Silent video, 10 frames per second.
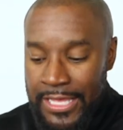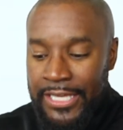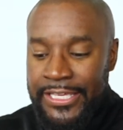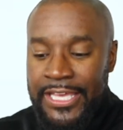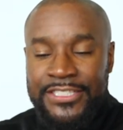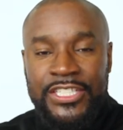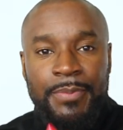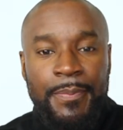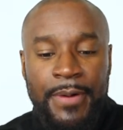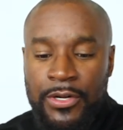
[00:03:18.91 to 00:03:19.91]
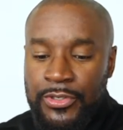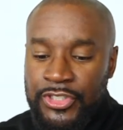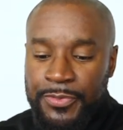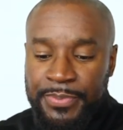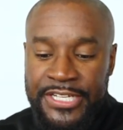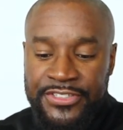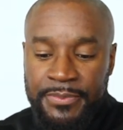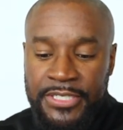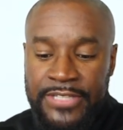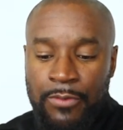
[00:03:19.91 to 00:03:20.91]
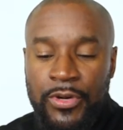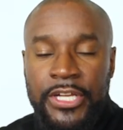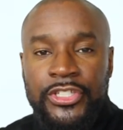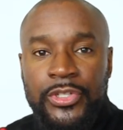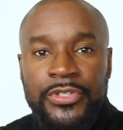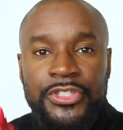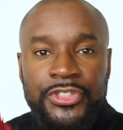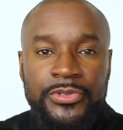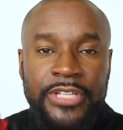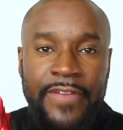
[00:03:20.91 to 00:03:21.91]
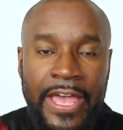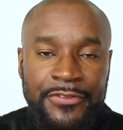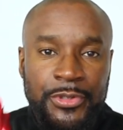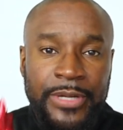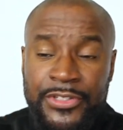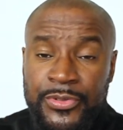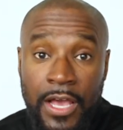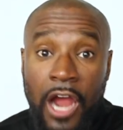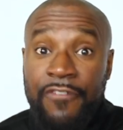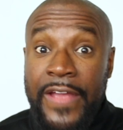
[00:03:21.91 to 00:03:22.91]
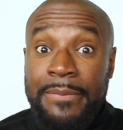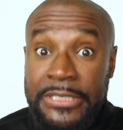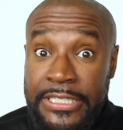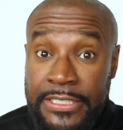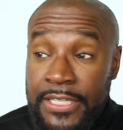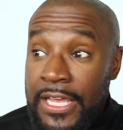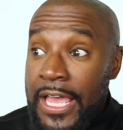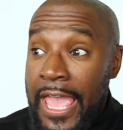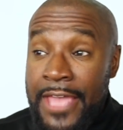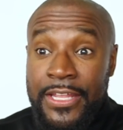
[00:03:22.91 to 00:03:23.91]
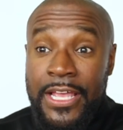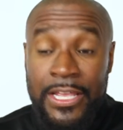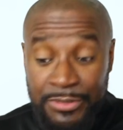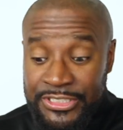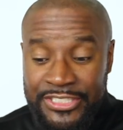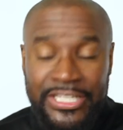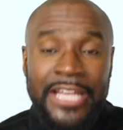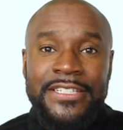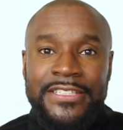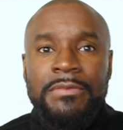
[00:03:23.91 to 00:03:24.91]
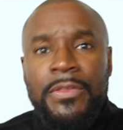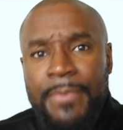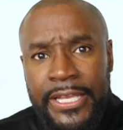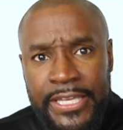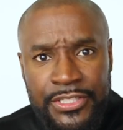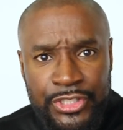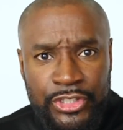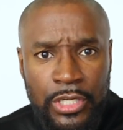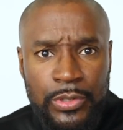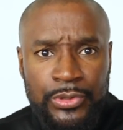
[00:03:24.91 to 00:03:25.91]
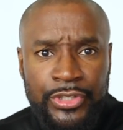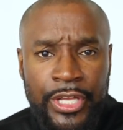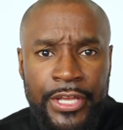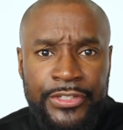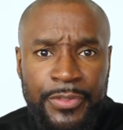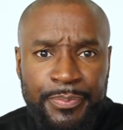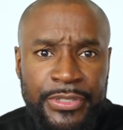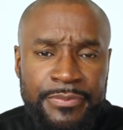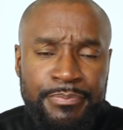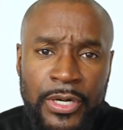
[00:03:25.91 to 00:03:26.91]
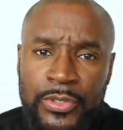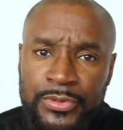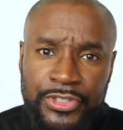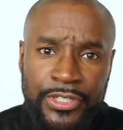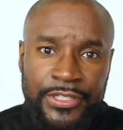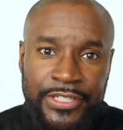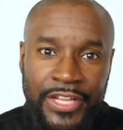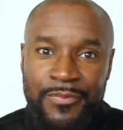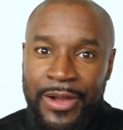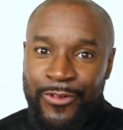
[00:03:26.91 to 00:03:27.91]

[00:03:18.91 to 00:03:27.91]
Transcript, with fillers: Again, simple bows, just place them because I want you to choose that attitude of gratitude. Our family did it, and it was exciting to see what my kids chose to put bows on. Even my